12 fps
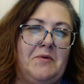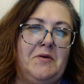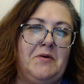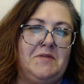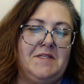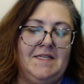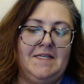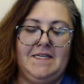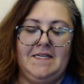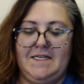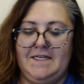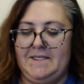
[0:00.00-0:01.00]
wrote,
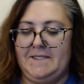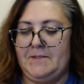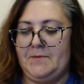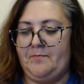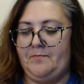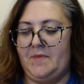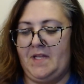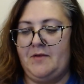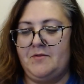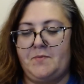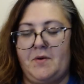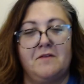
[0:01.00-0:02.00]

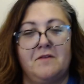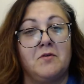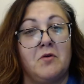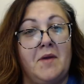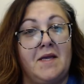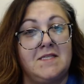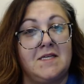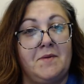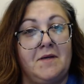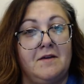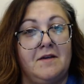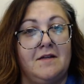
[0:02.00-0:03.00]
he was part of the Romantic
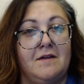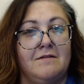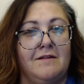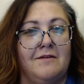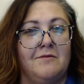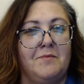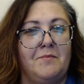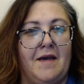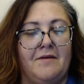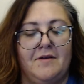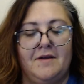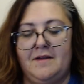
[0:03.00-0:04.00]
period, along with
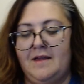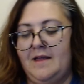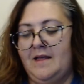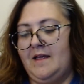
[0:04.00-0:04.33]
Byron